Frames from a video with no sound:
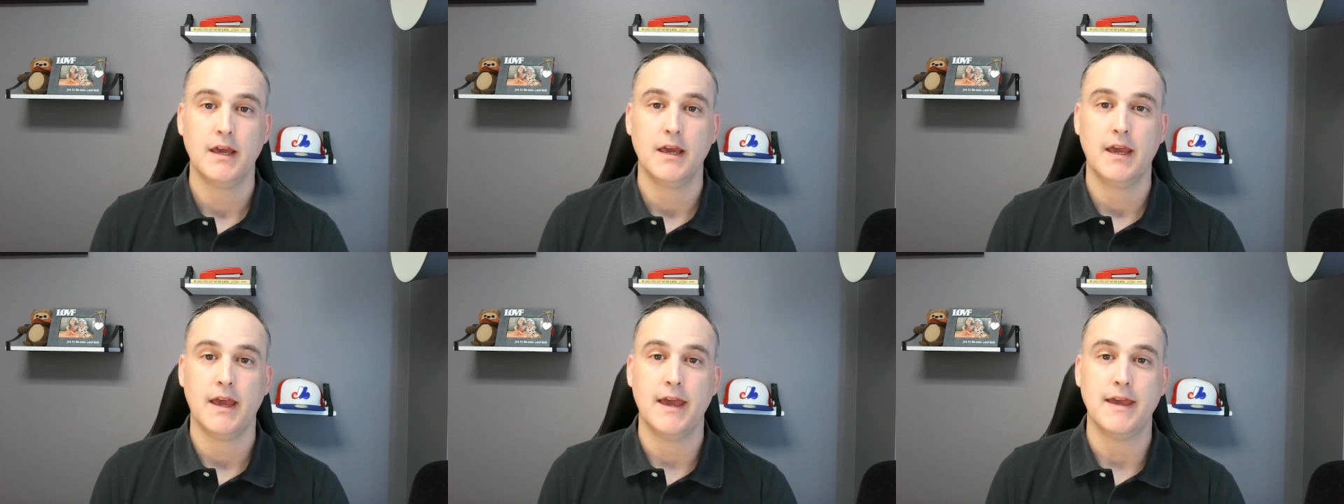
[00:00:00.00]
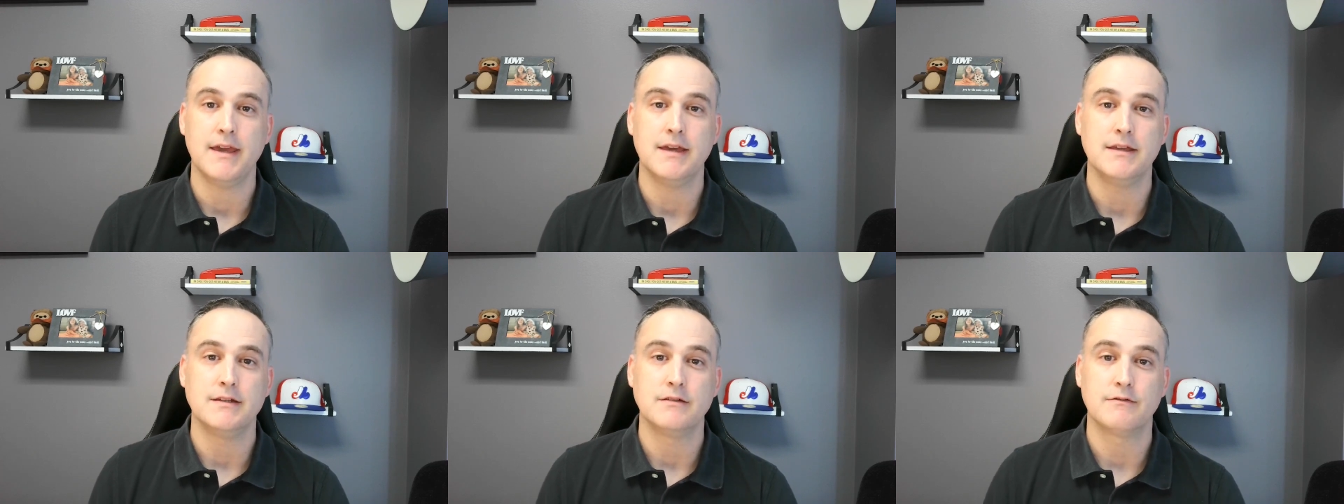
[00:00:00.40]

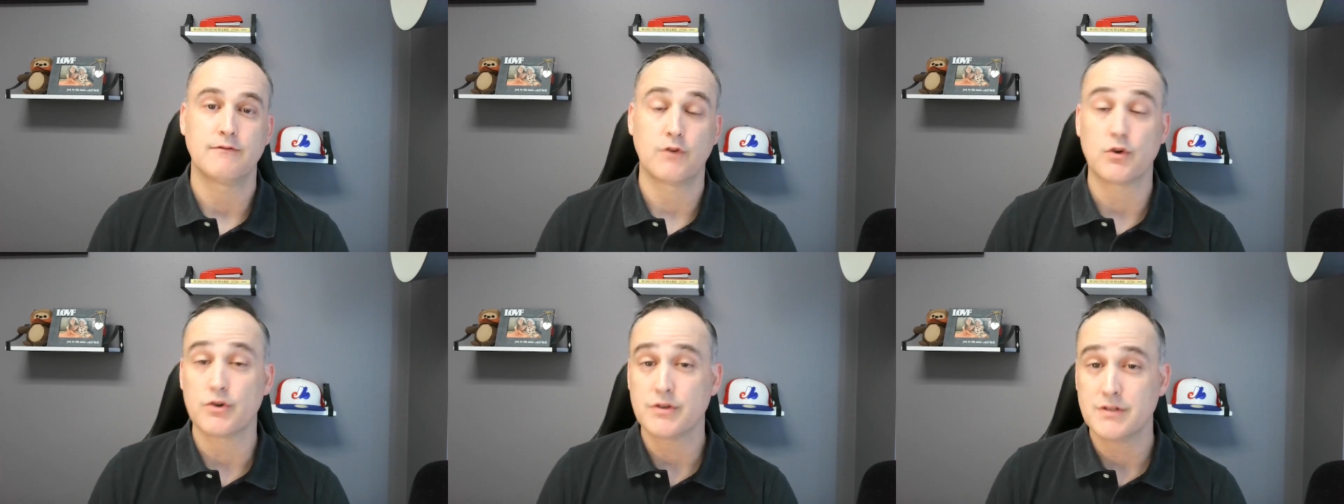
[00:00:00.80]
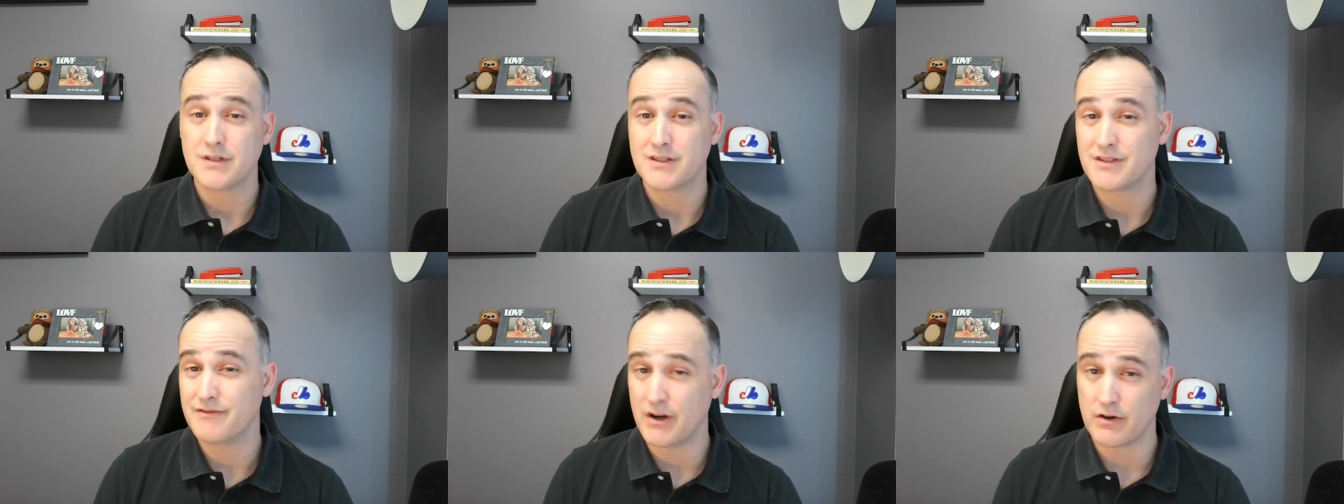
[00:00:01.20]
And first,
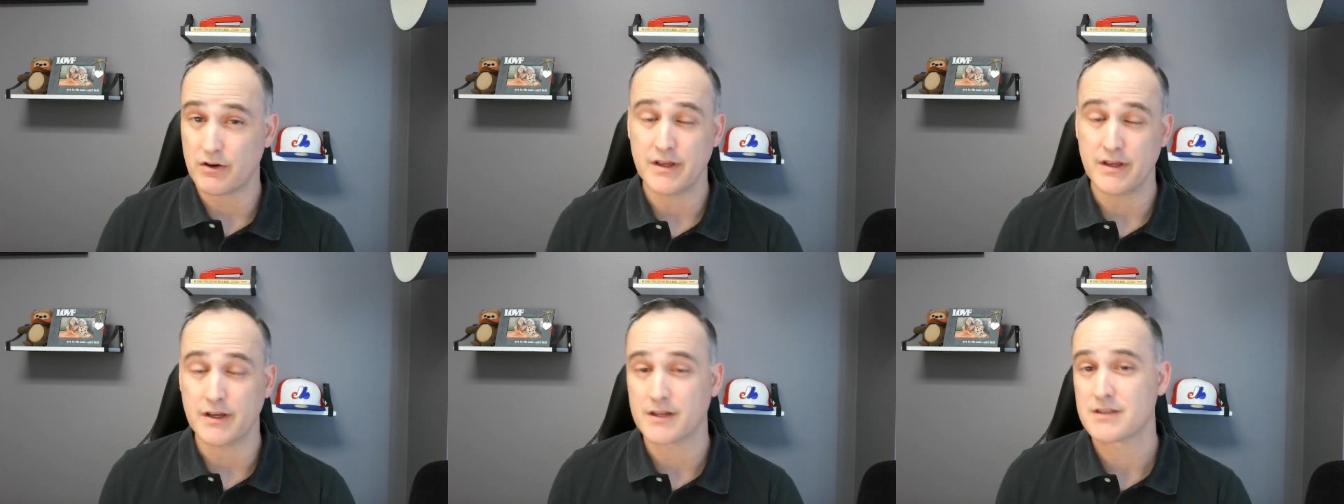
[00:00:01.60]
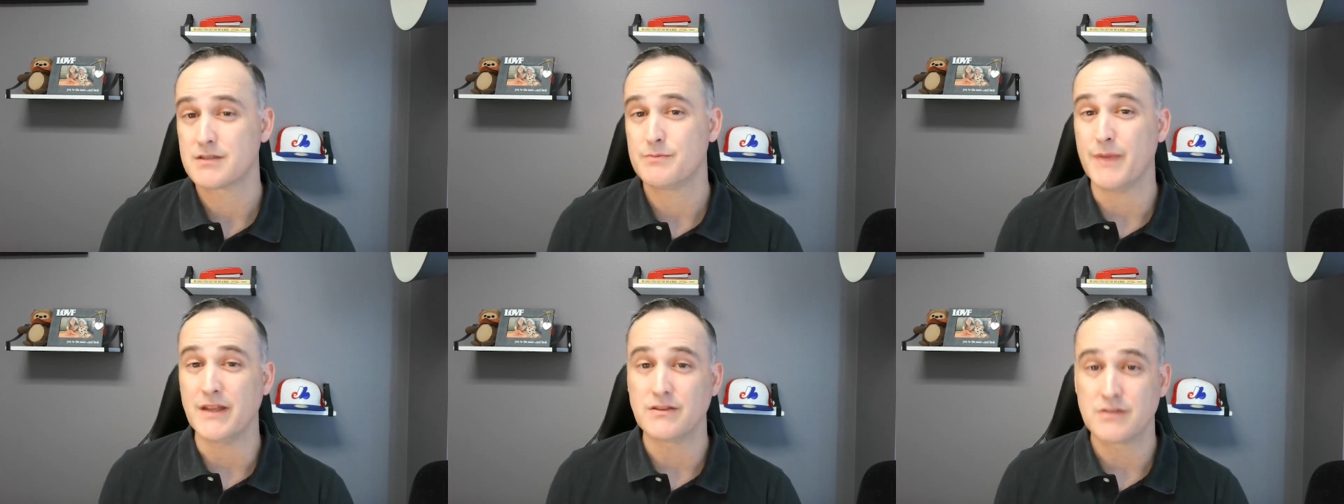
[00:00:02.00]
it's very
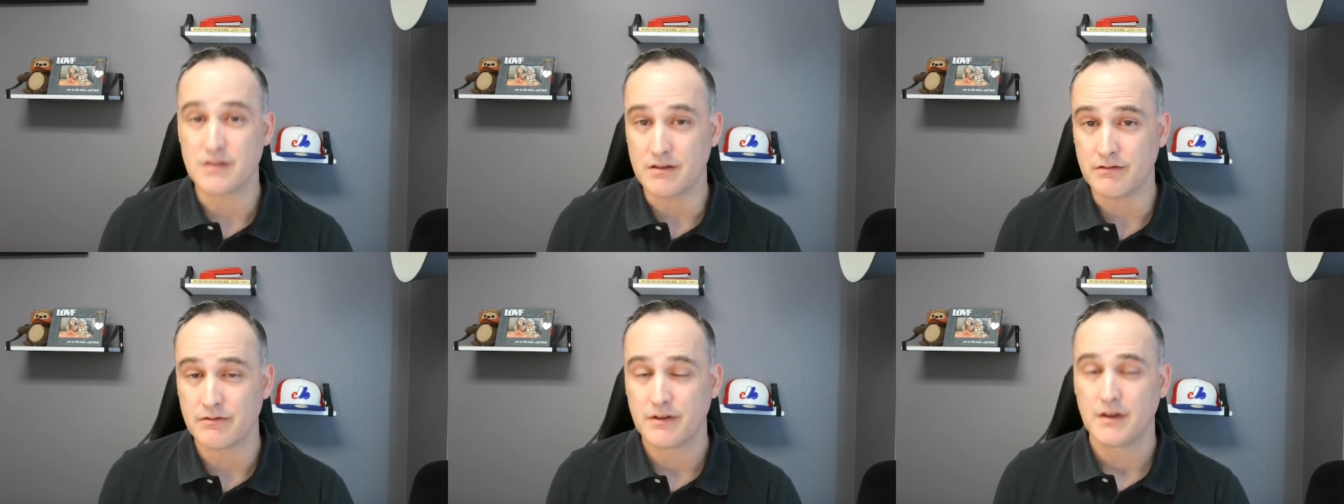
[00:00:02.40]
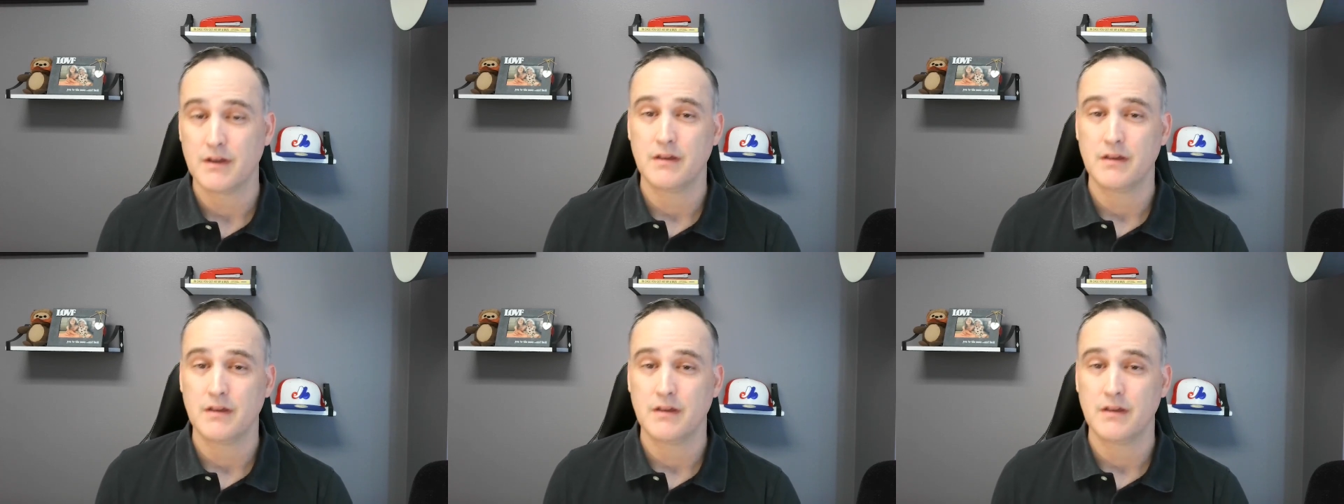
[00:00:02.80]
expensive.